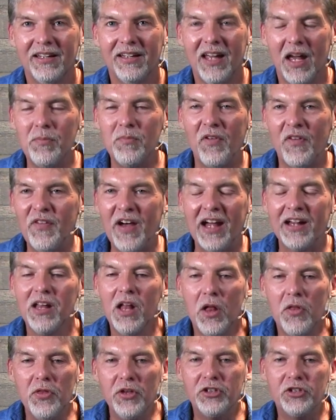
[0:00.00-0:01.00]
in fact,
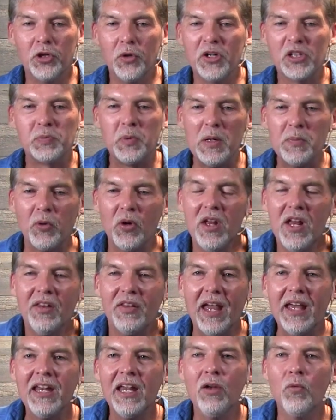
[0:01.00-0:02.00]
the Jewish people,
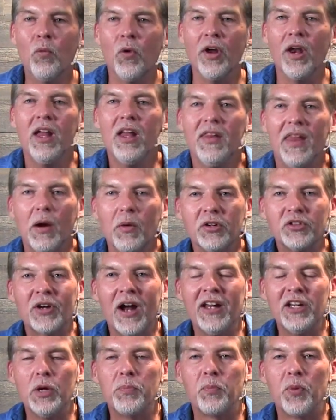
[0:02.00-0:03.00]
they didn't want to, they were
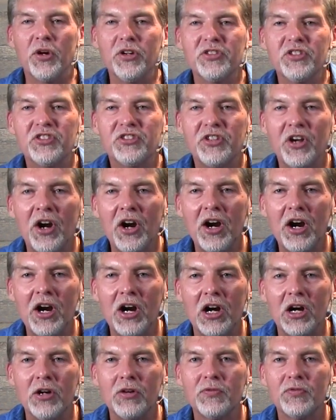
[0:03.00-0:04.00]
trying to
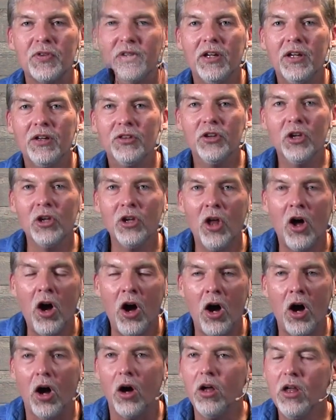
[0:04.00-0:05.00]
preserve the
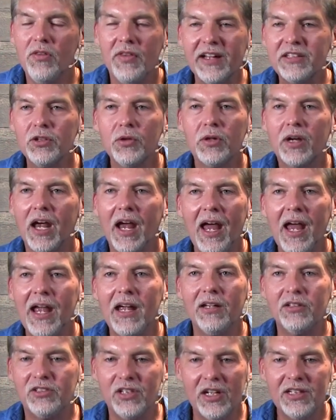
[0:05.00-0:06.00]
law. That's
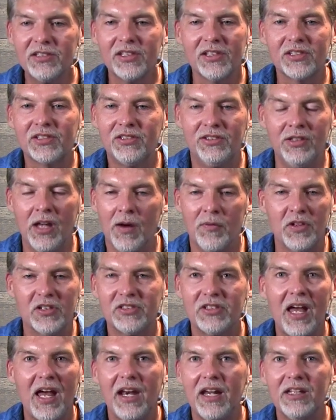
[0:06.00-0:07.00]
okay. Jesus never
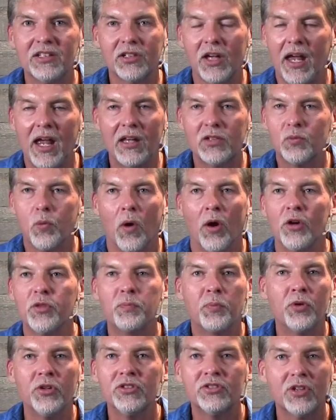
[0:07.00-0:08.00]
said he's it's worth
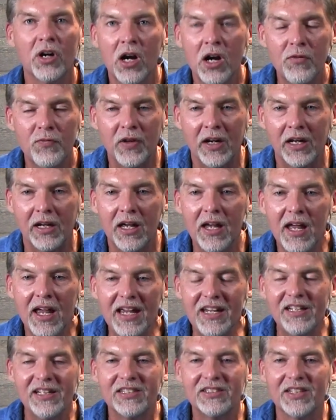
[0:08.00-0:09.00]
preserving.
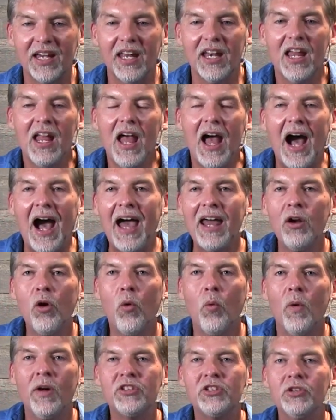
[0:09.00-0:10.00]
He just said, I
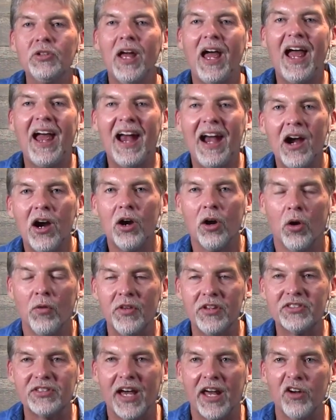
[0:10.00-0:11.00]
don't want you to err on
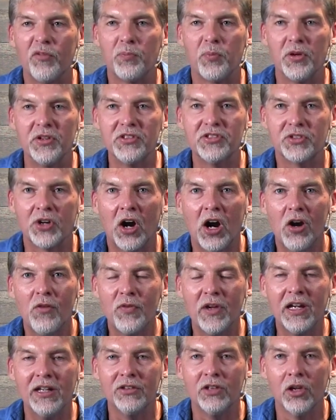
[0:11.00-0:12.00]
the side of
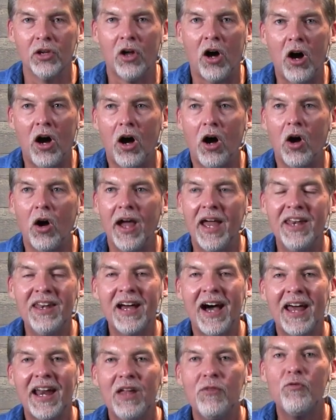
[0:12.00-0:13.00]
preserving the law and
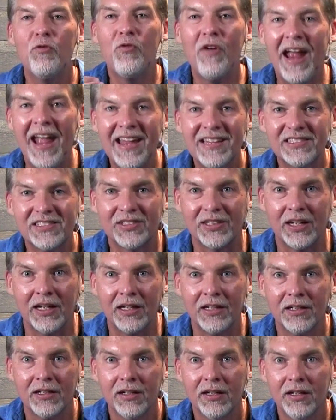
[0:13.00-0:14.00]
not
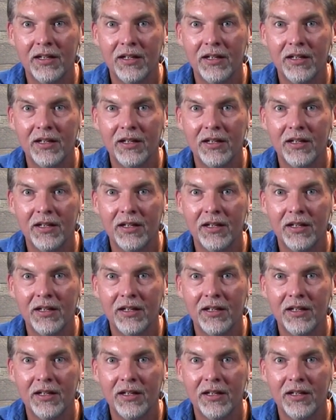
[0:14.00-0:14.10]
advancing